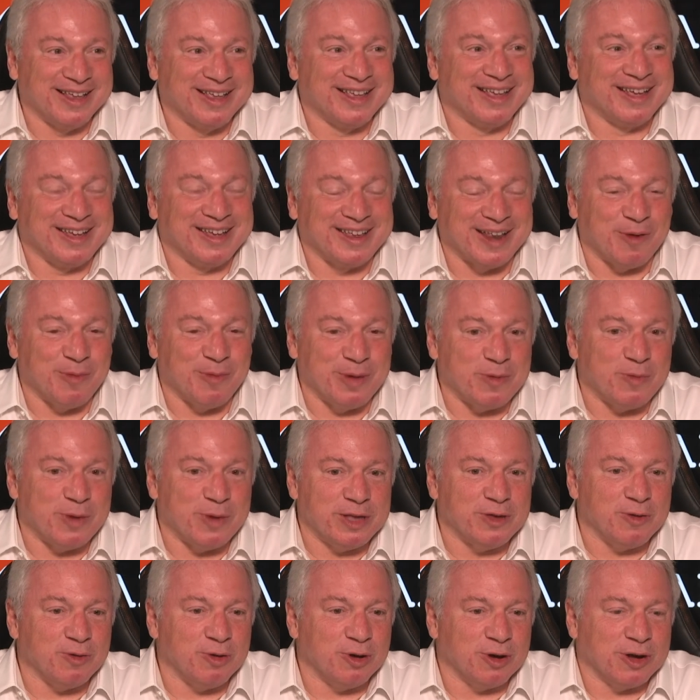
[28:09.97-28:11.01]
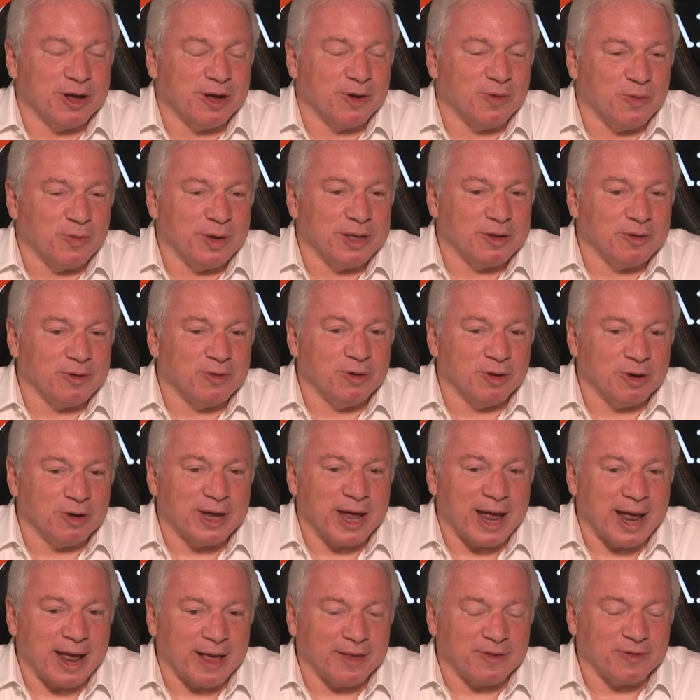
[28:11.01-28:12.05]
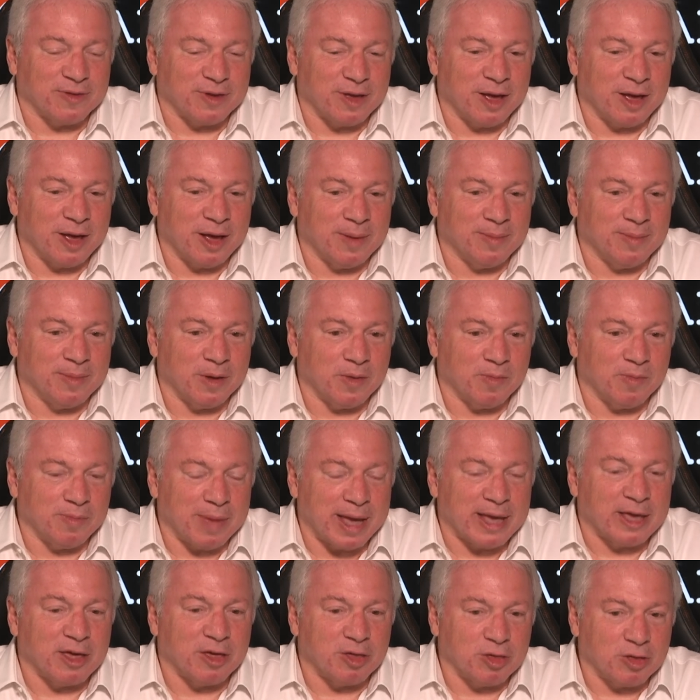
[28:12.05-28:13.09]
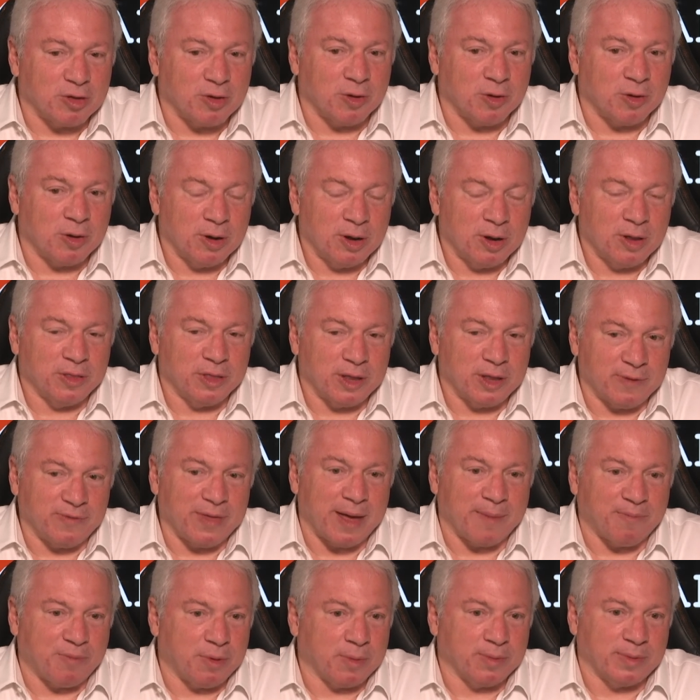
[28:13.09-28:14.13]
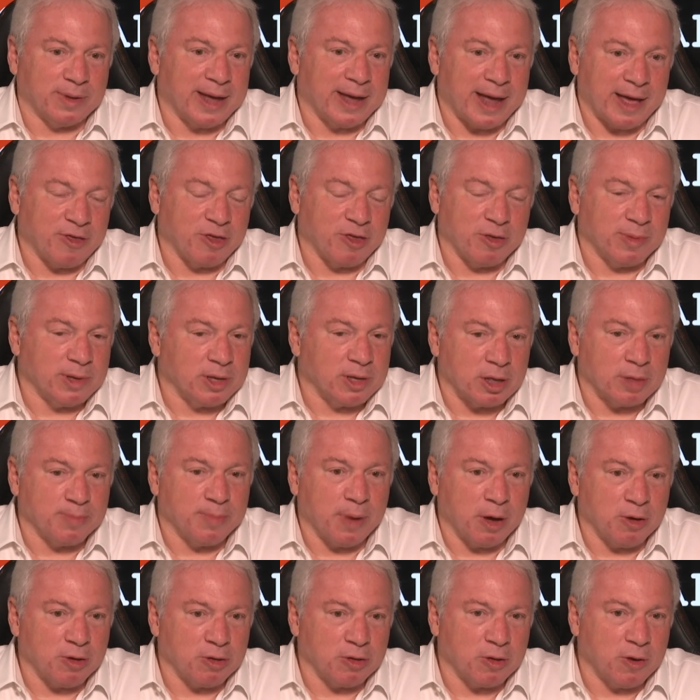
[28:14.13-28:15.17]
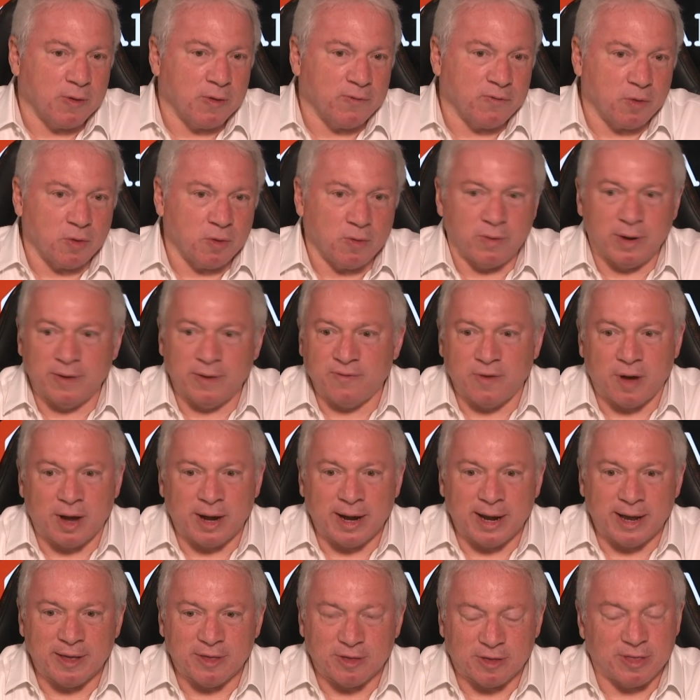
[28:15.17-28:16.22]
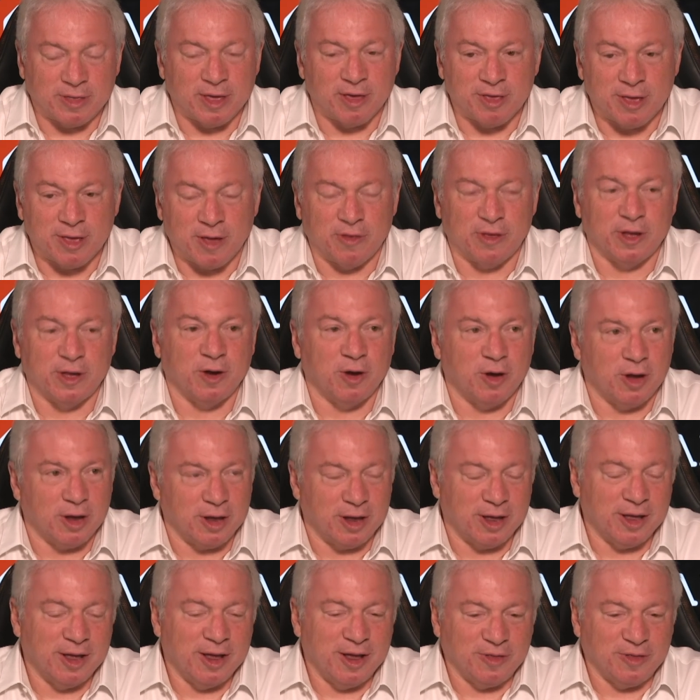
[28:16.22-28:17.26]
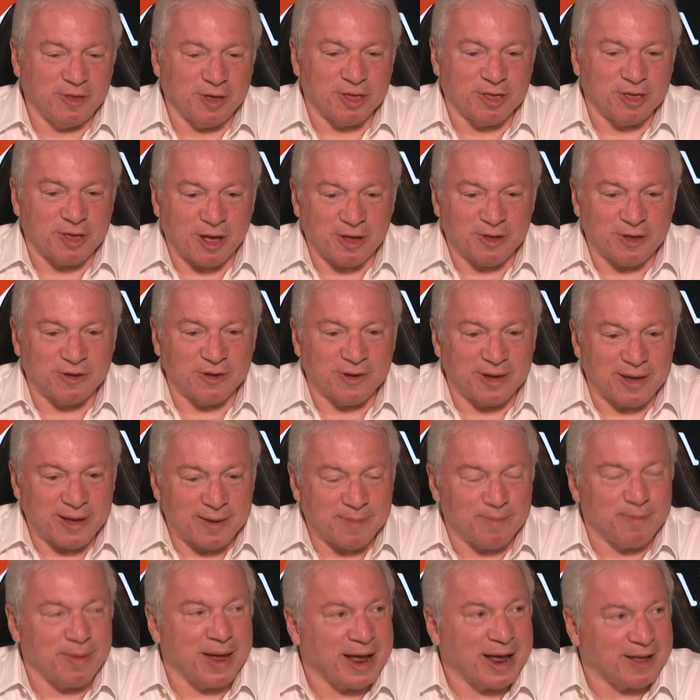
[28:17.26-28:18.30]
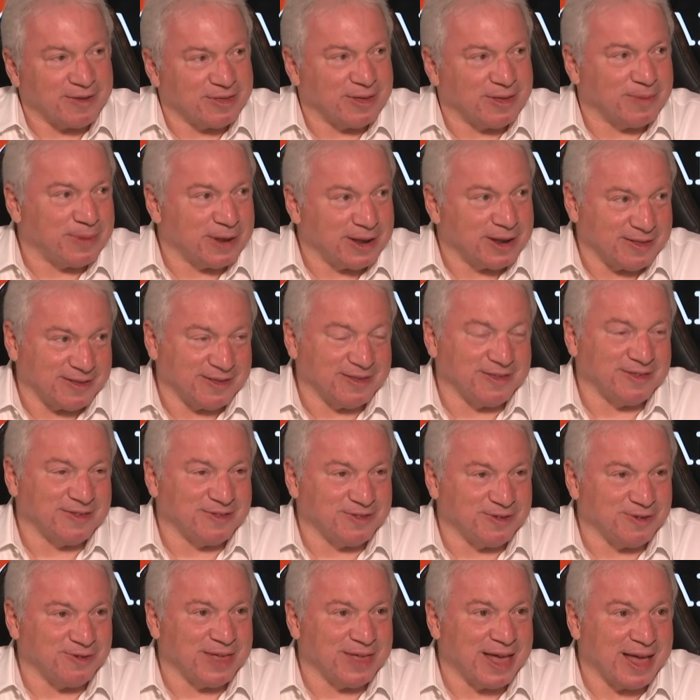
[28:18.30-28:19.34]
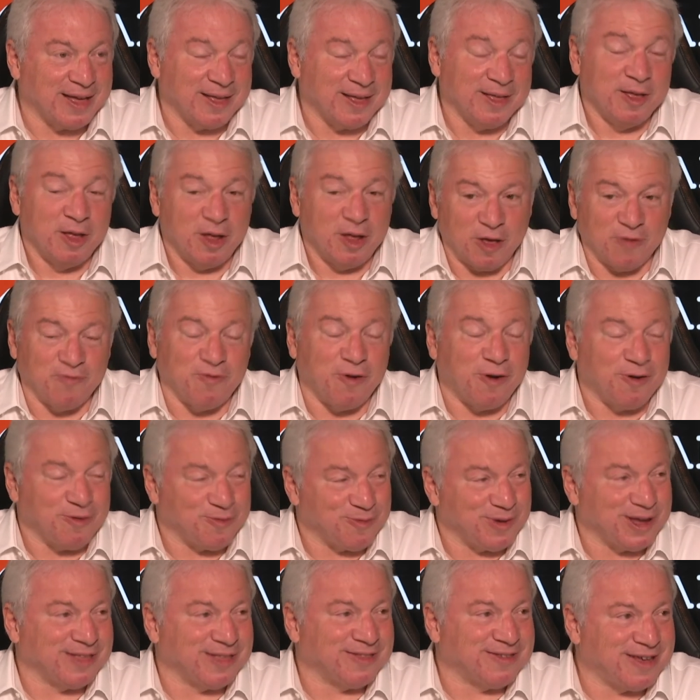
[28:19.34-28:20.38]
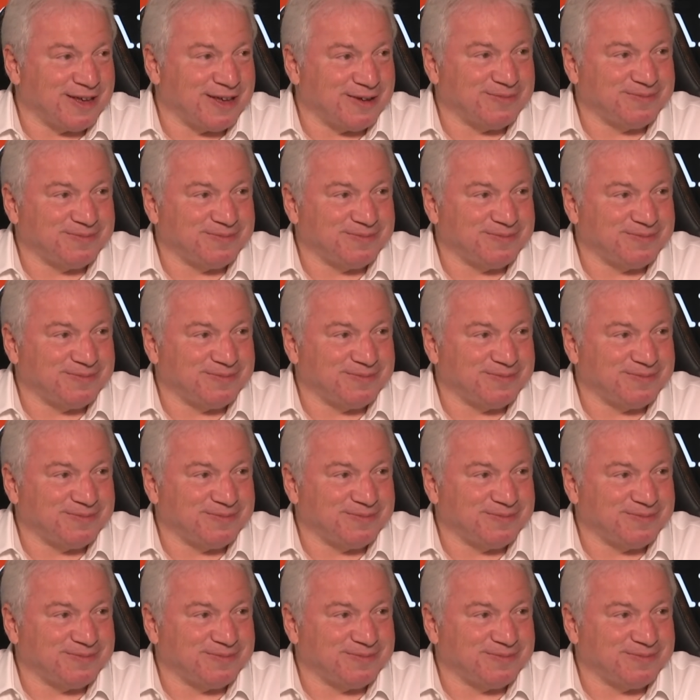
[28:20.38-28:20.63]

Yeah, we do look at making sure that if that property has to be disposed of or refinanced, there's nothing that's going to impact the ability to do that, as far as we can tell.